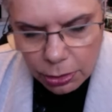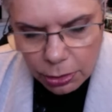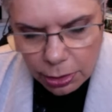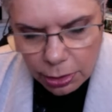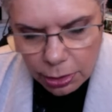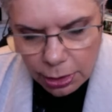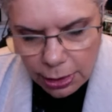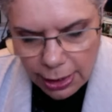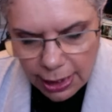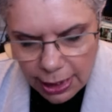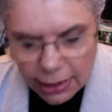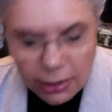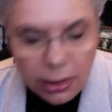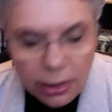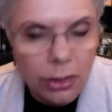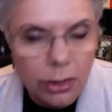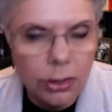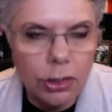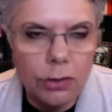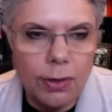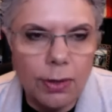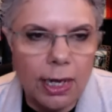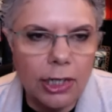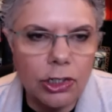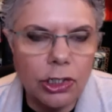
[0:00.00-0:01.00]
in
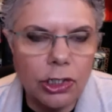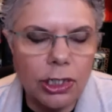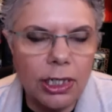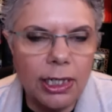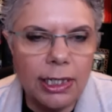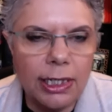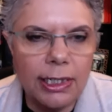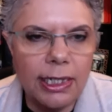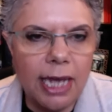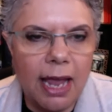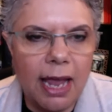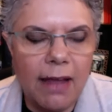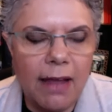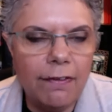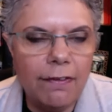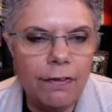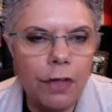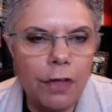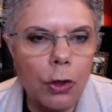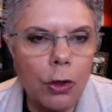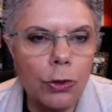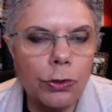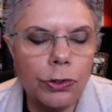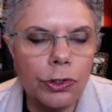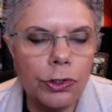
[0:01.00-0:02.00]
essence, you actually need to have
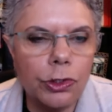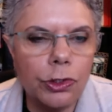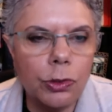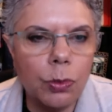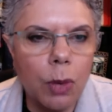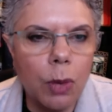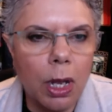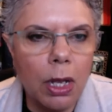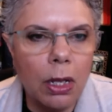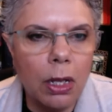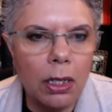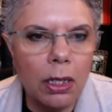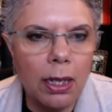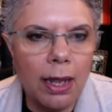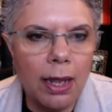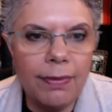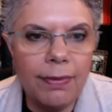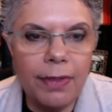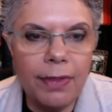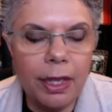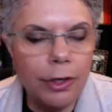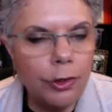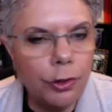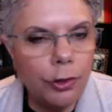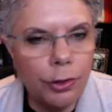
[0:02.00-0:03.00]
those as well. And
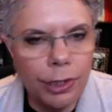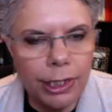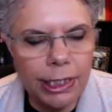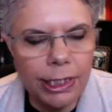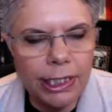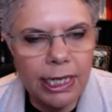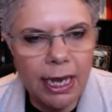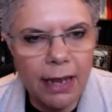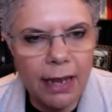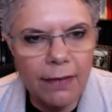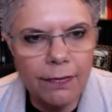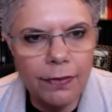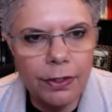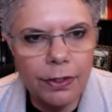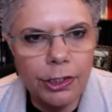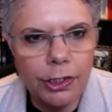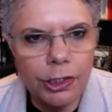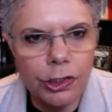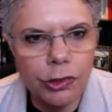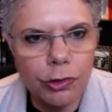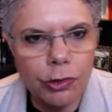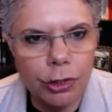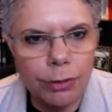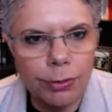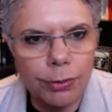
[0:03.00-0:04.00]
then you need to have the
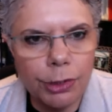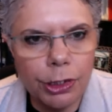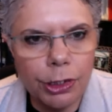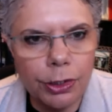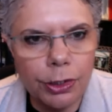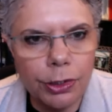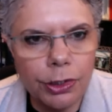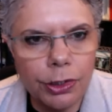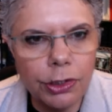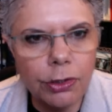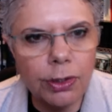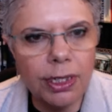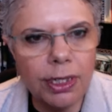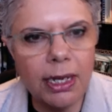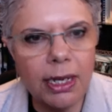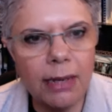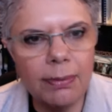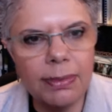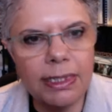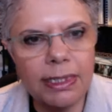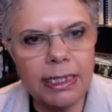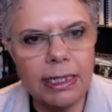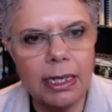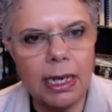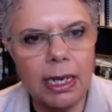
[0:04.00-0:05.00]
description. So it
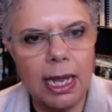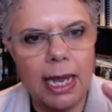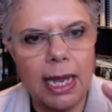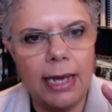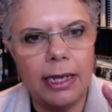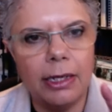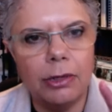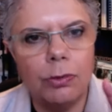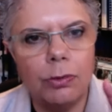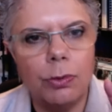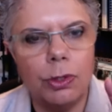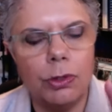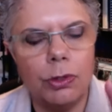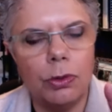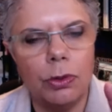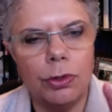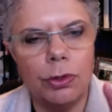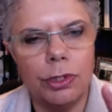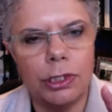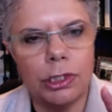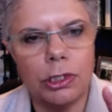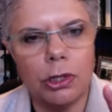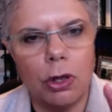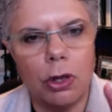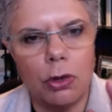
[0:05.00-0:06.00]
comes layered with all
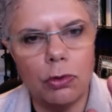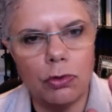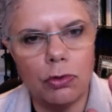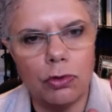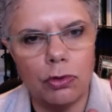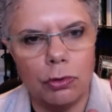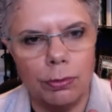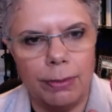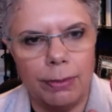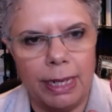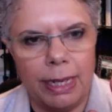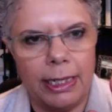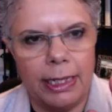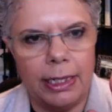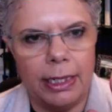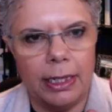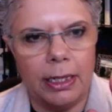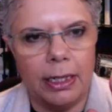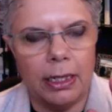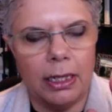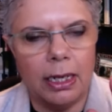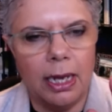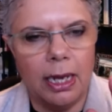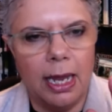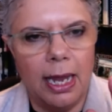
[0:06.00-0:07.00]
this cultural
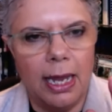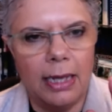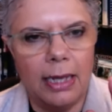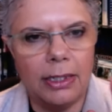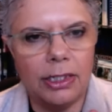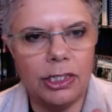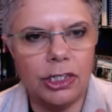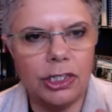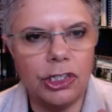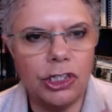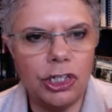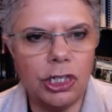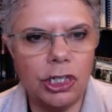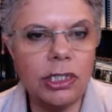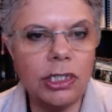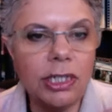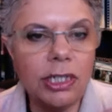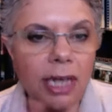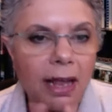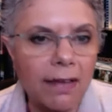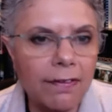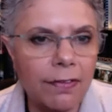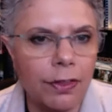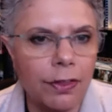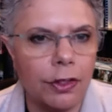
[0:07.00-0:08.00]
meaning. And to just
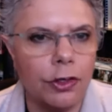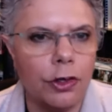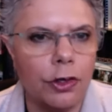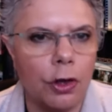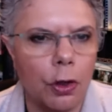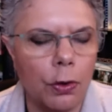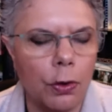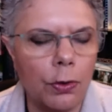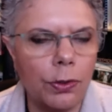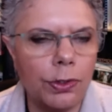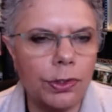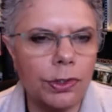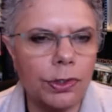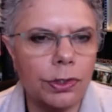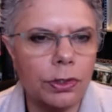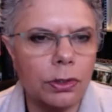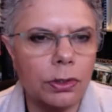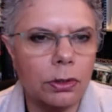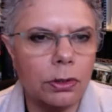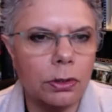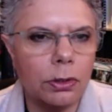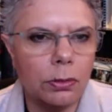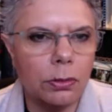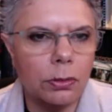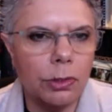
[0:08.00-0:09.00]
have the
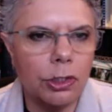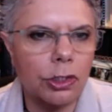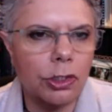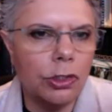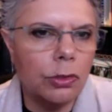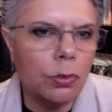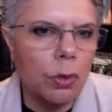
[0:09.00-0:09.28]
notes, which is